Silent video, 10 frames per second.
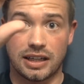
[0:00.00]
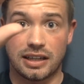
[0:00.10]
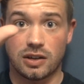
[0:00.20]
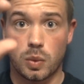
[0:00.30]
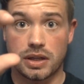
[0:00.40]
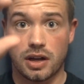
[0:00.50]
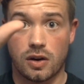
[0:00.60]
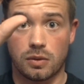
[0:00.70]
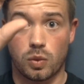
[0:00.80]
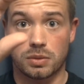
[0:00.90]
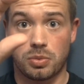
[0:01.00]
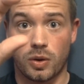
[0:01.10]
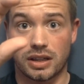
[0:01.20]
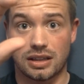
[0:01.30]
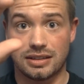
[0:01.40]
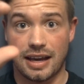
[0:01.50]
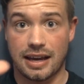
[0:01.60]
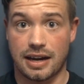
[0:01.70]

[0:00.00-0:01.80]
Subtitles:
eating window at one point in the day.